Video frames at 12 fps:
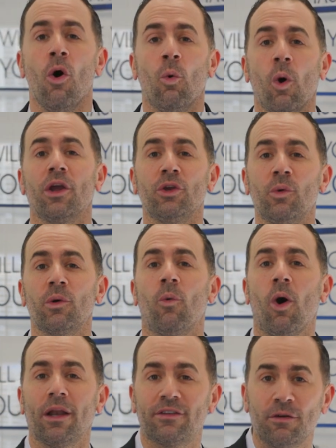what you would
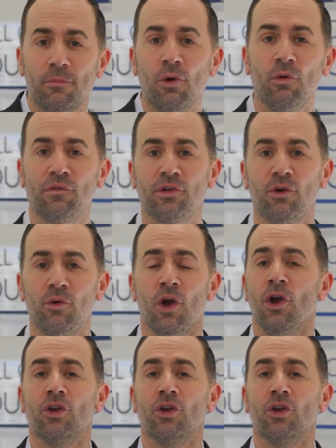want to move to?